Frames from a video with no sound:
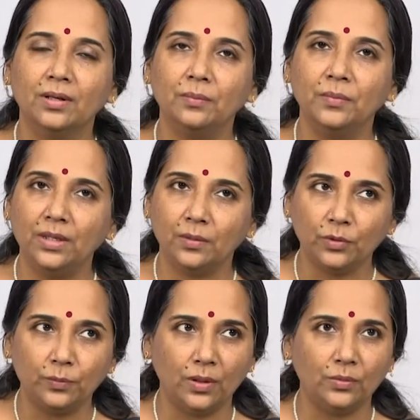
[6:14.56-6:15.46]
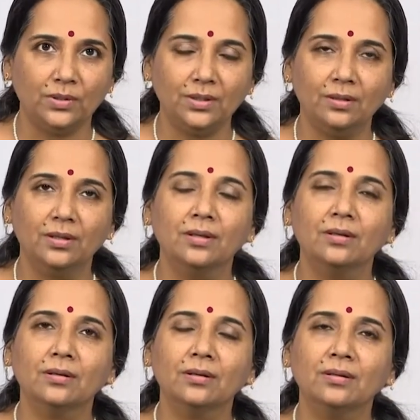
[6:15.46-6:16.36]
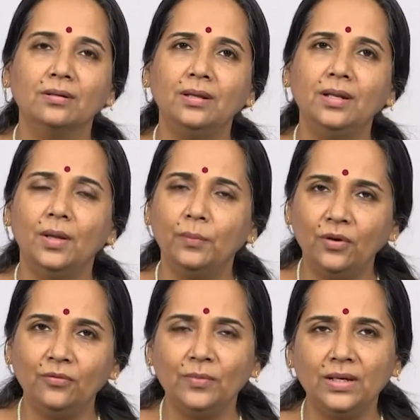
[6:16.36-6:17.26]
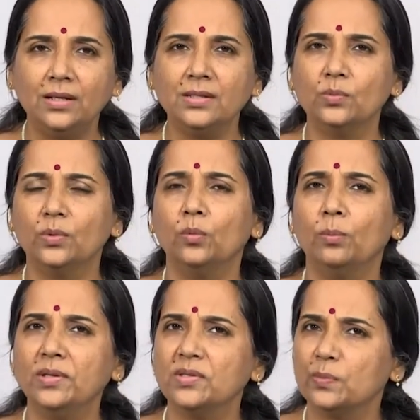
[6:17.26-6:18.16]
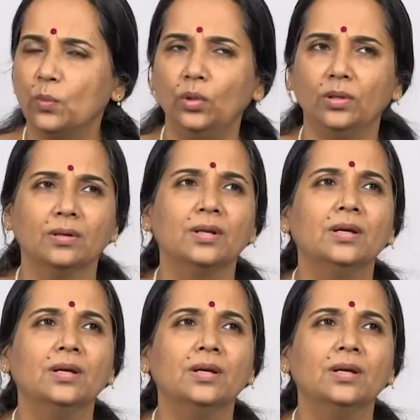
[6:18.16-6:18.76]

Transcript: being propounded, the number of melas were much smaller,